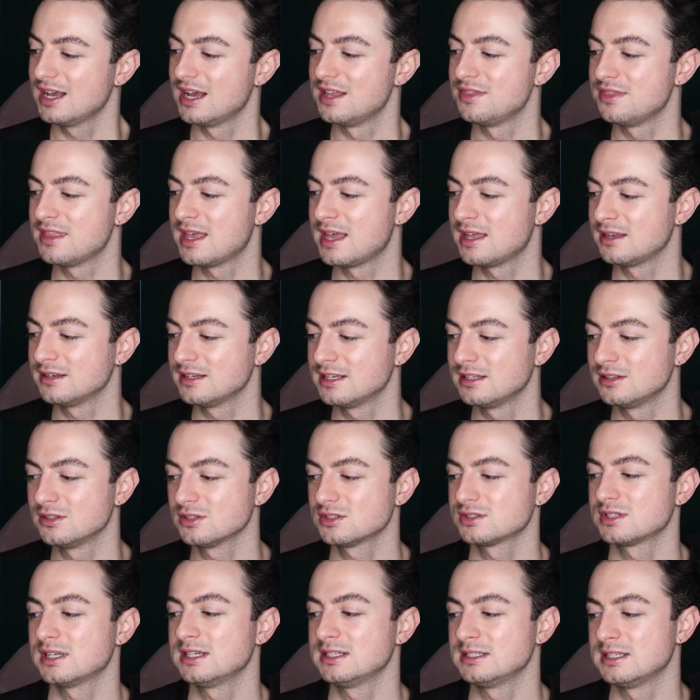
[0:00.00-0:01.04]
And then it
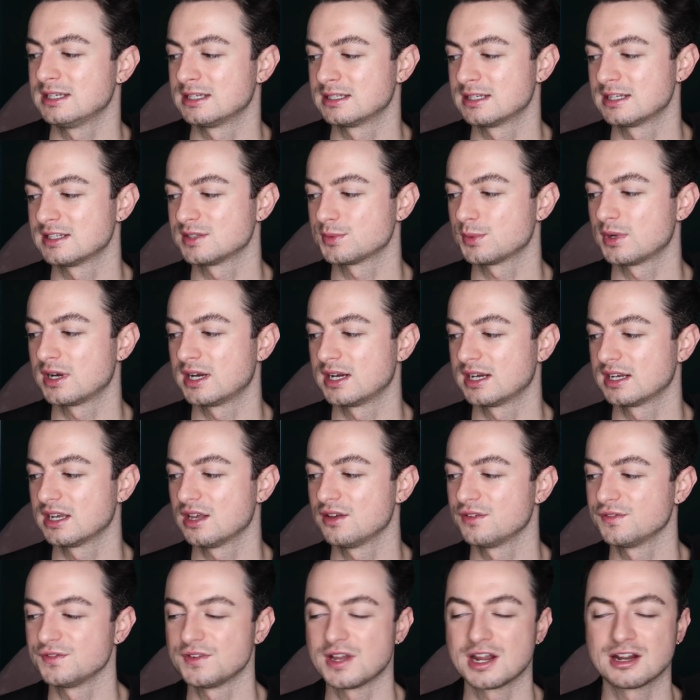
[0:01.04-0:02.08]
looks like Ning Ning's wearing
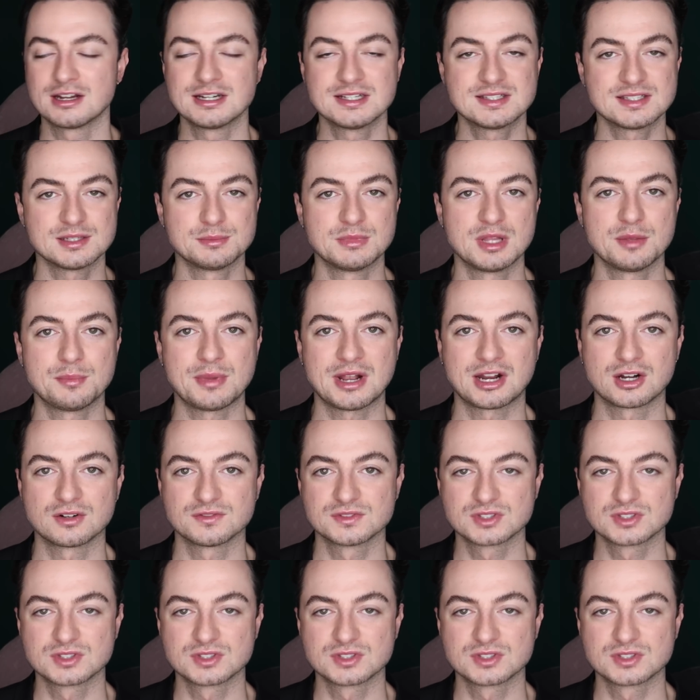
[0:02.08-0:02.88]
a very similar pair